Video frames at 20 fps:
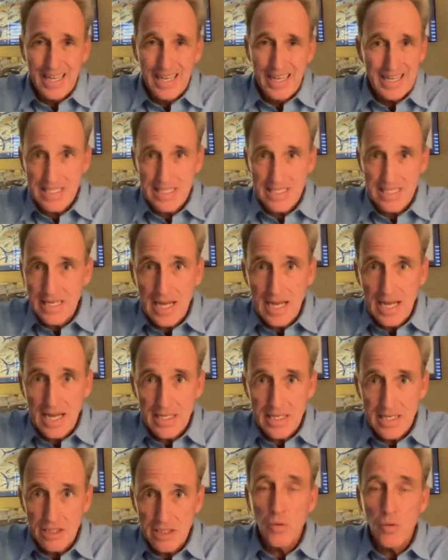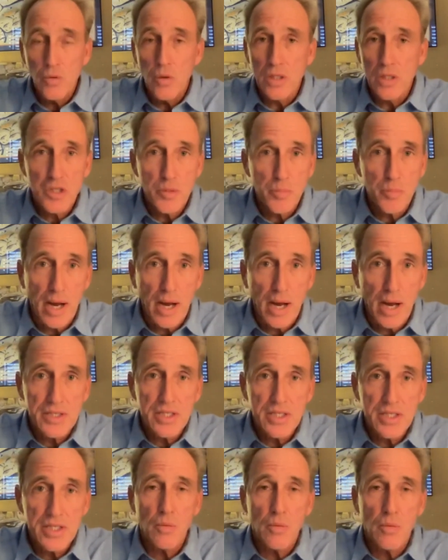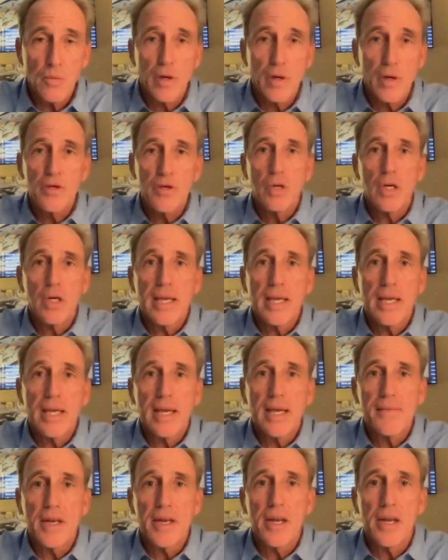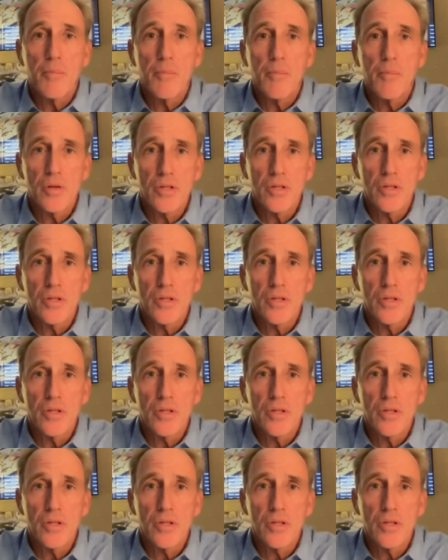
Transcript: And it's not too unsurprising when you look at the number,